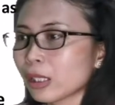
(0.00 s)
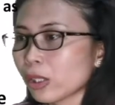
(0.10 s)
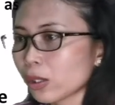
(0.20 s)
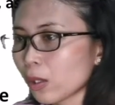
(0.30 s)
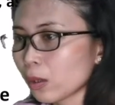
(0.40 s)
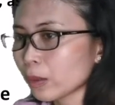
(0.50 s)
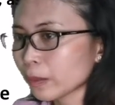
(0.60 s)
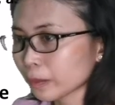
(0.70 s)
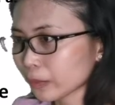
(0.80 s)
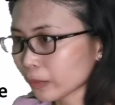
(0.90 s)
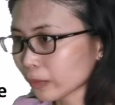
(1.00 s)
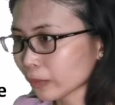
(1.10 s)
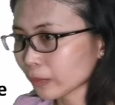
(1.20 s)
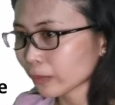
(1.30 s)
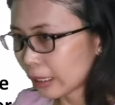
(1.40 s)
So,
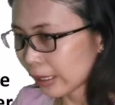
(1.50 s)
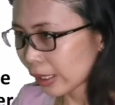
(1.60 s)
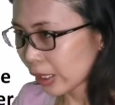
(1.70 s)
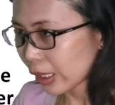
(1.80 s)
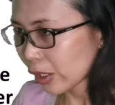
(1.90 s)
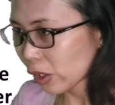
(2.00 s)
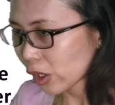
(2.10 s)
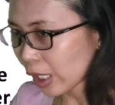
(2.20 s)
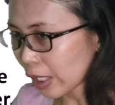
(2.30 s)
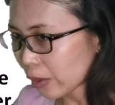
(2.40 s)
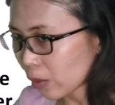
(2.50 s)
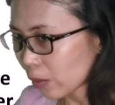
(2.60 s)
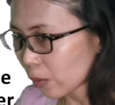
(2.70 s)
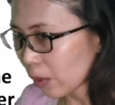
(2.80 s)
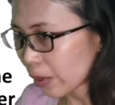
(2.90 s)
since the
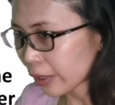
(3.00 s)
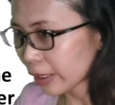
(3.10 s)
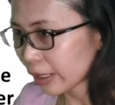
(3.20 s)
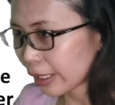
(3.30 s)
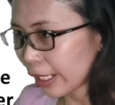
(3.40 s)
unknown word